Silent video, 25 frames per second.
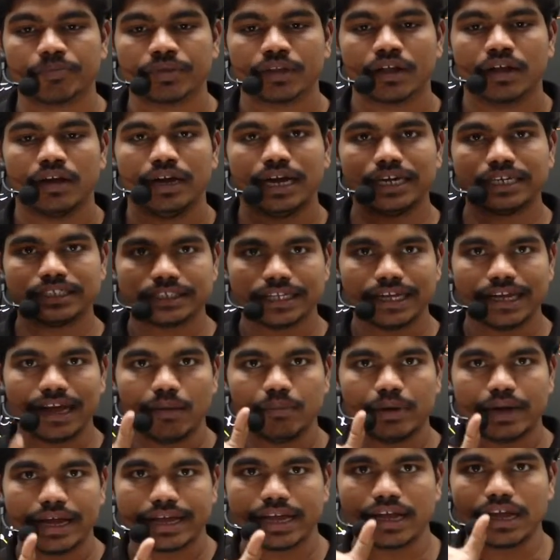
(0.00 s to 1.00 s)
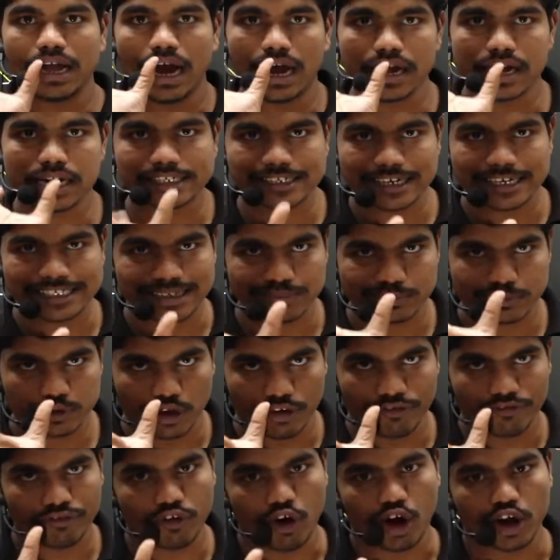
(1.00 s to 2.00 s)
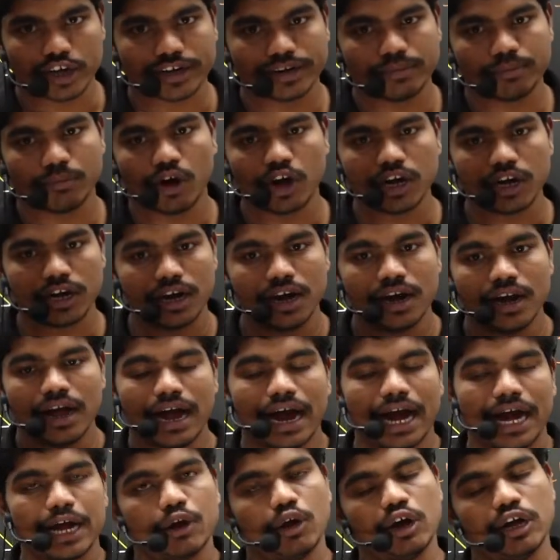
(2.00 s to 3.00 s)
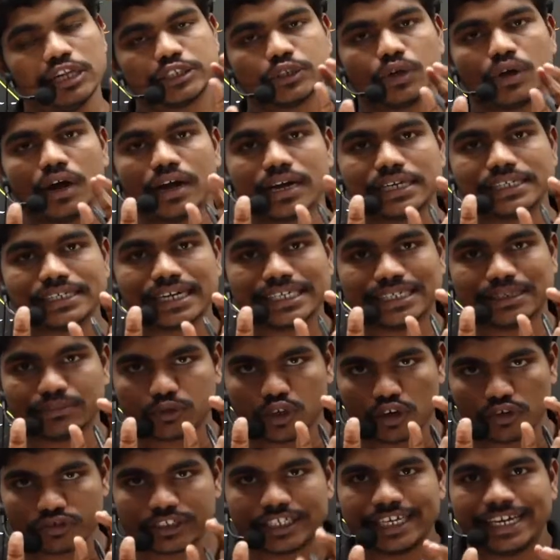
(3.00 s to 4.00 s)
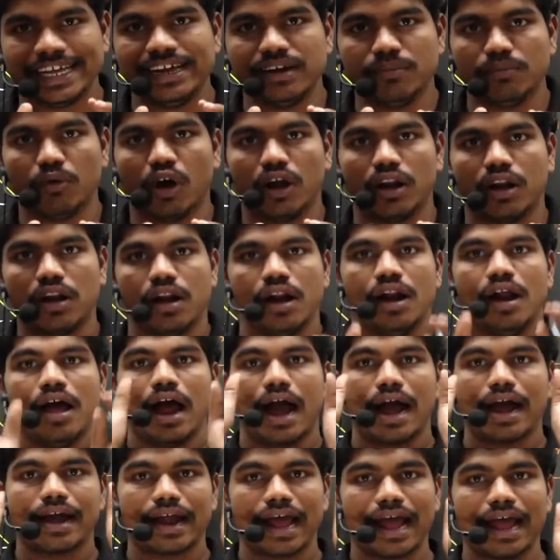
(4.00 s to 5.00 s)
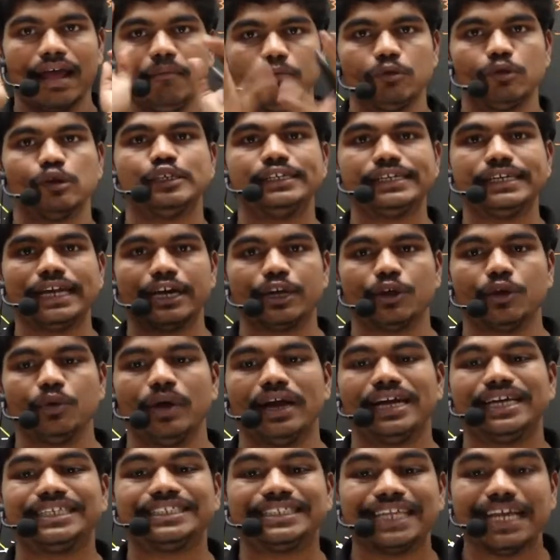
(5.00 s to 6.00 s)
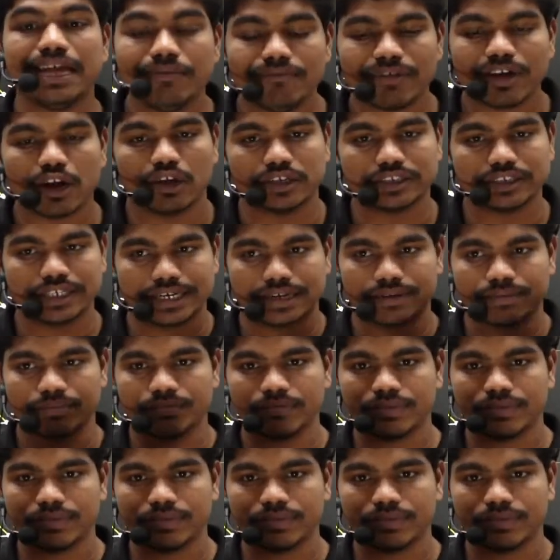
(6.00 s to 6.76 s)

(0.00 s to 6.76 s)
Let's say I'm taking 100 grams of cotton ball and also 100 grams of steel ball, and I am throwing at you at same velocity.